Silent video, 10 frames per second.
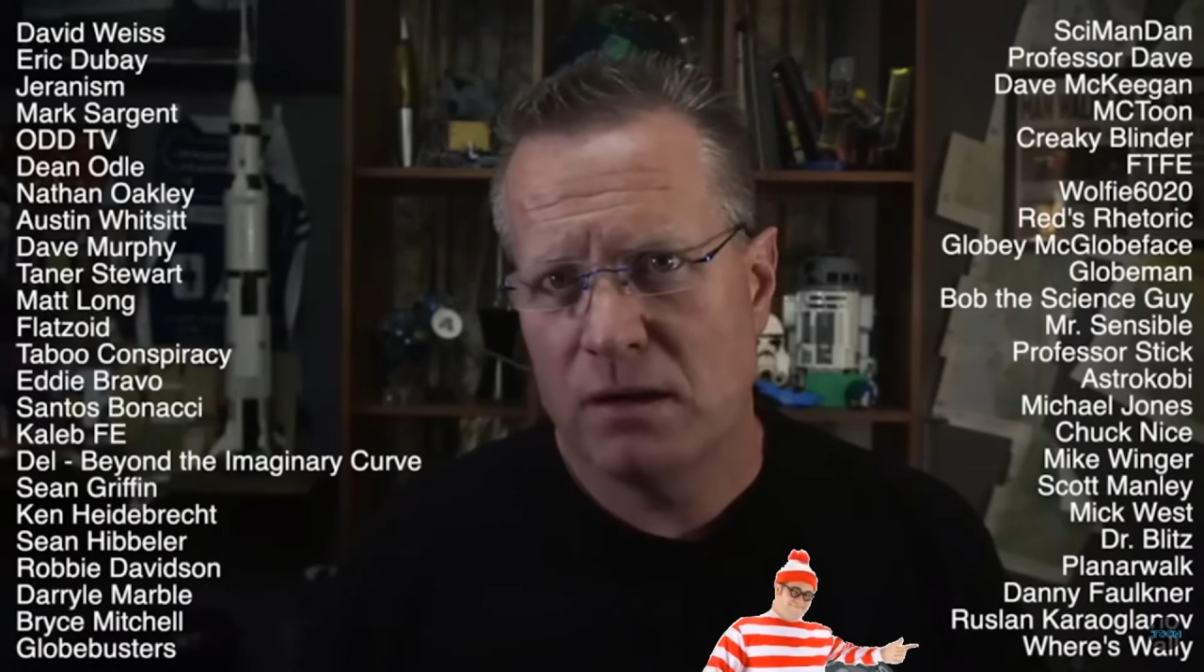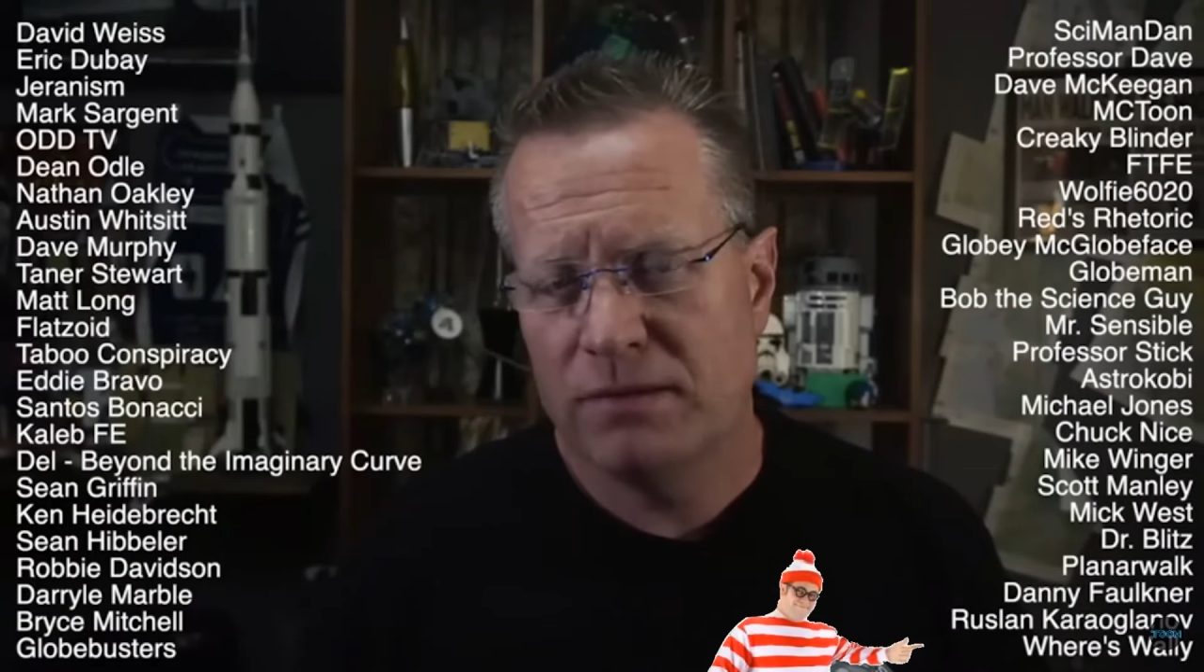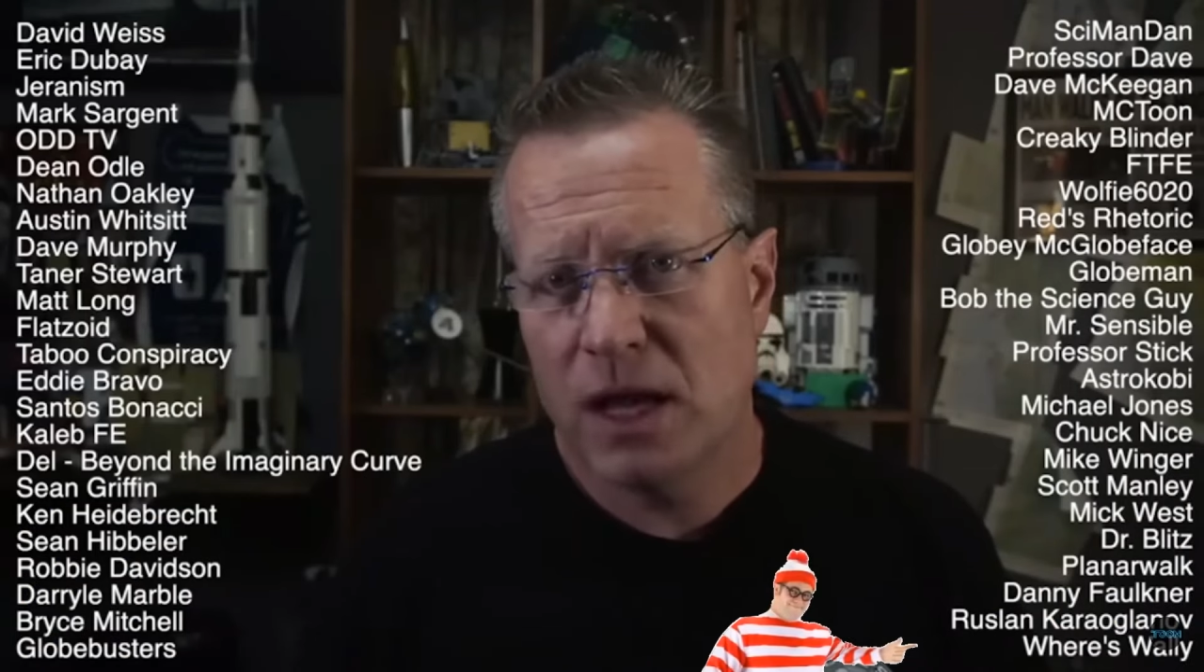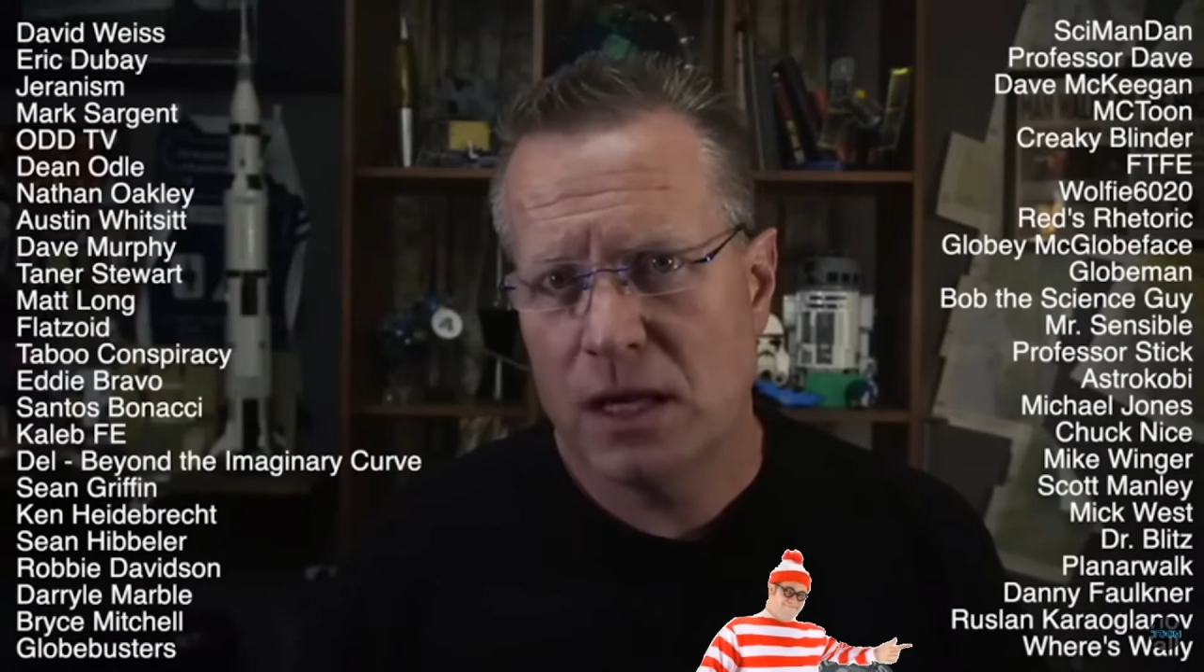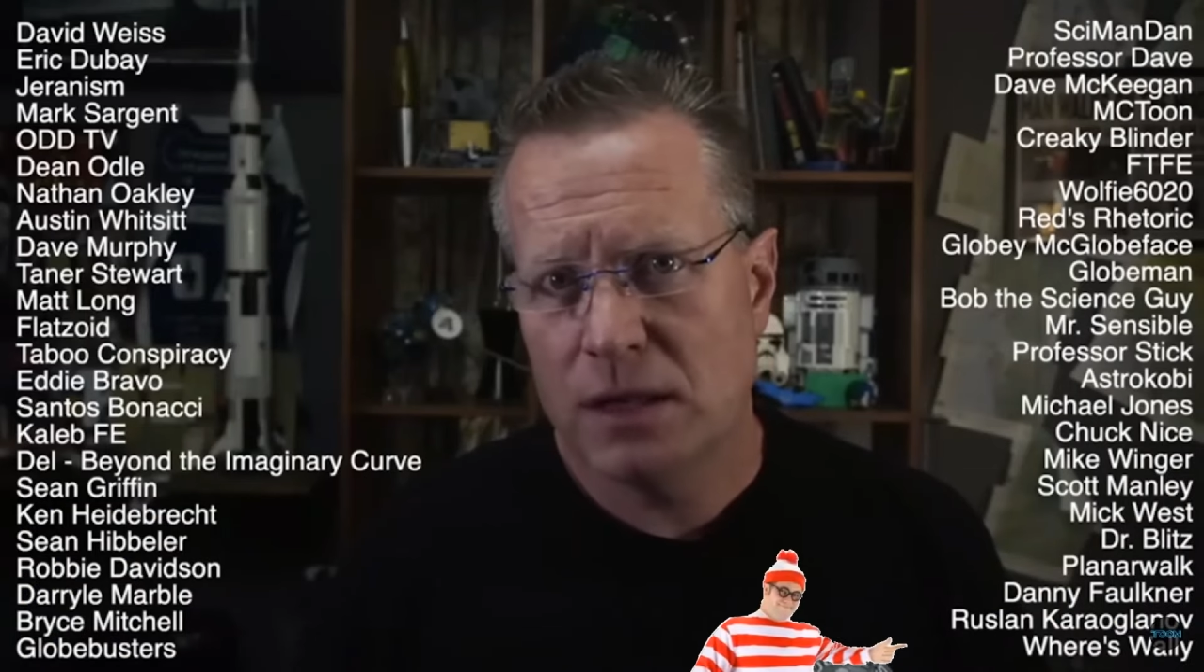
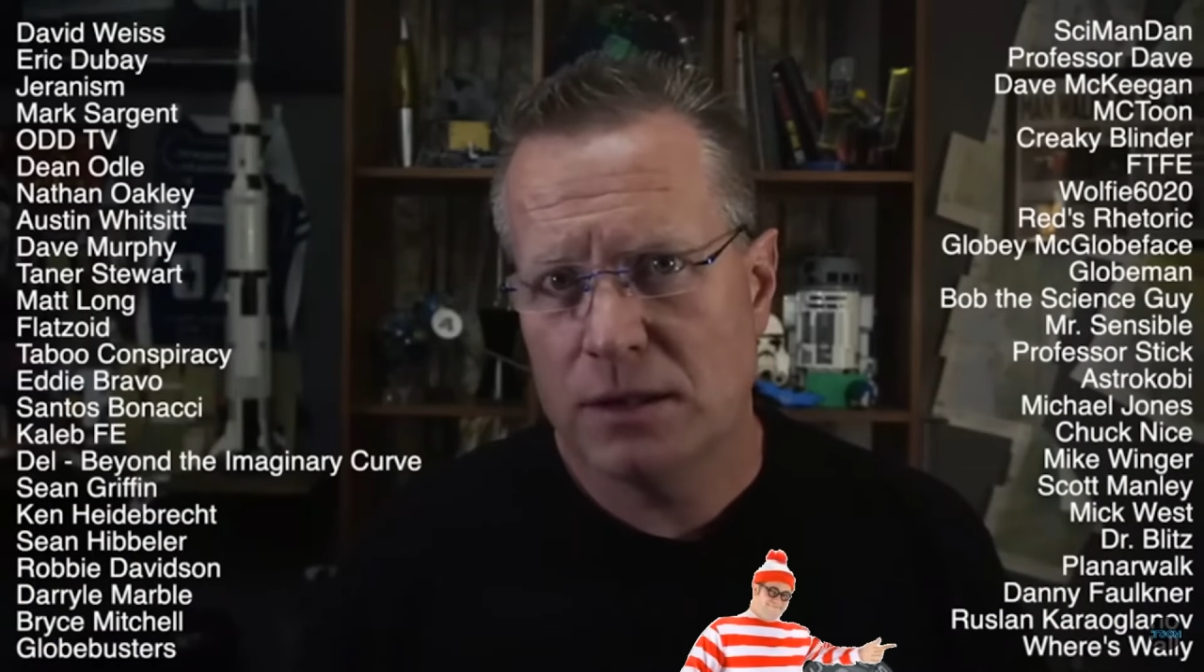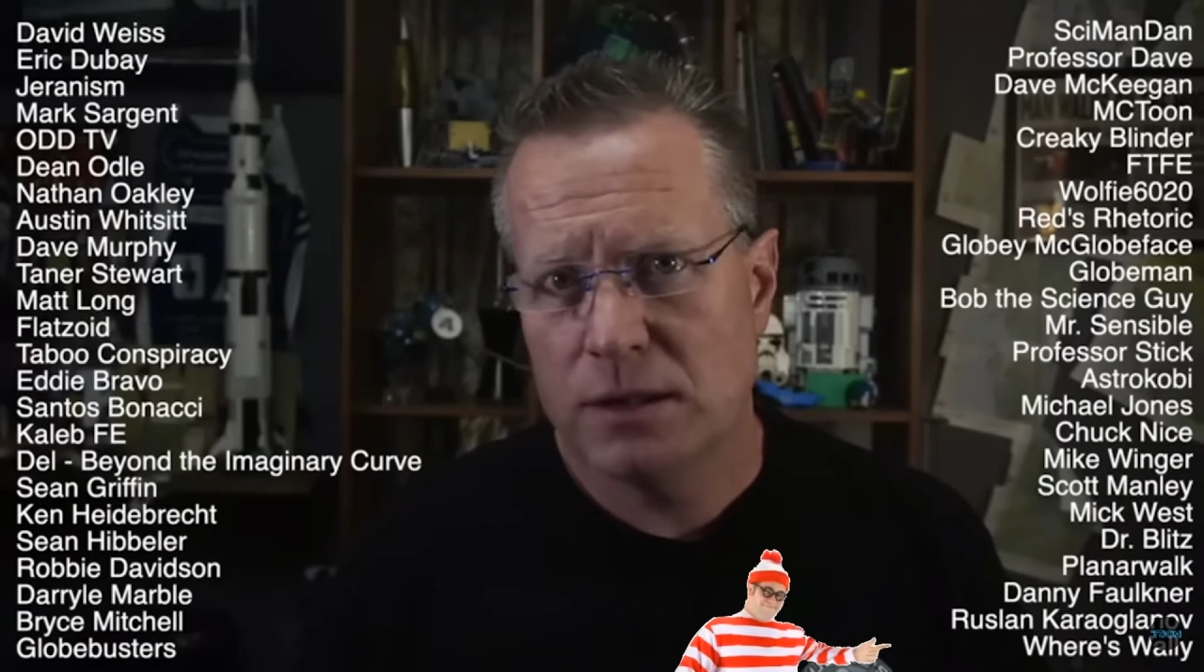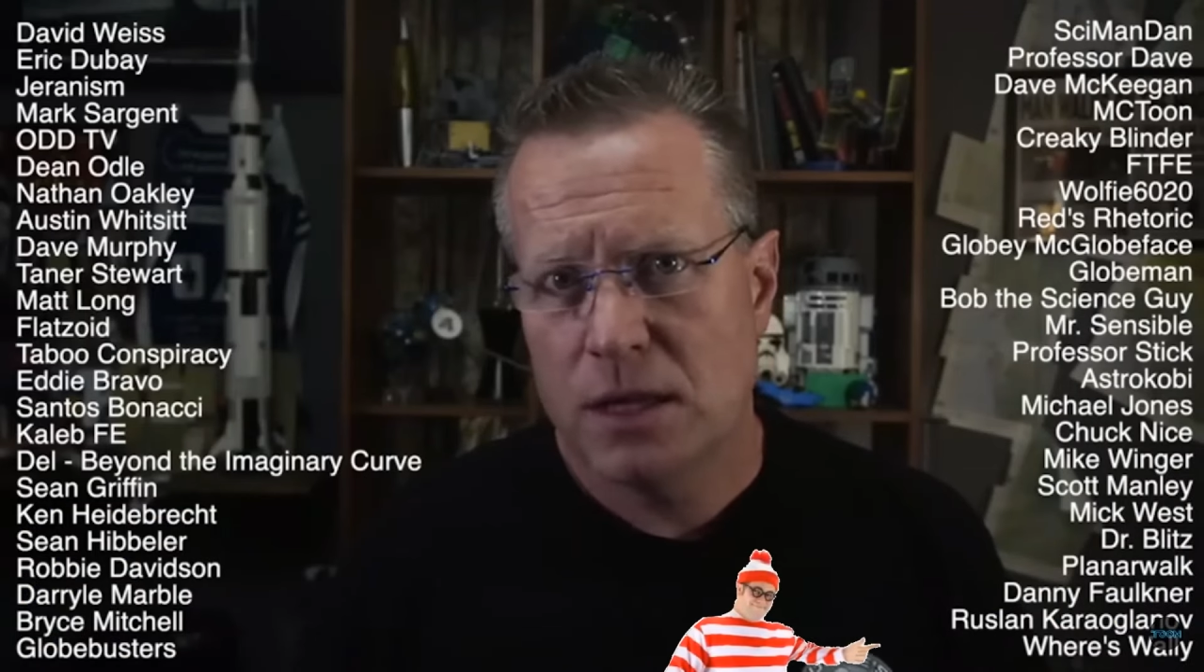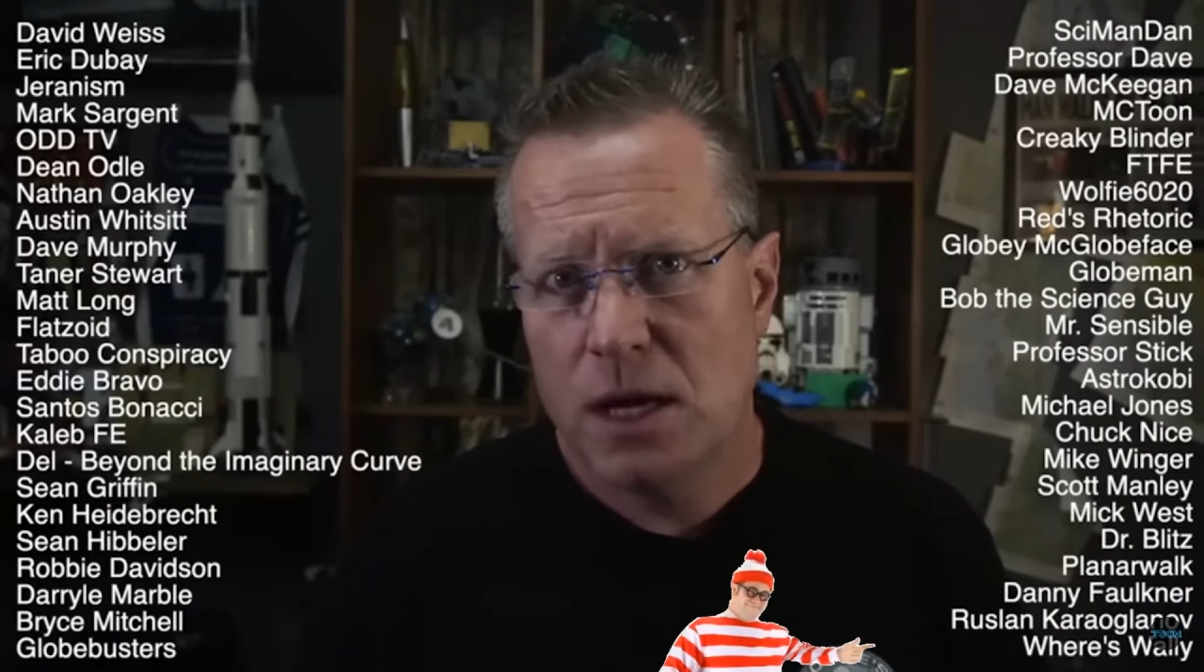Flatties?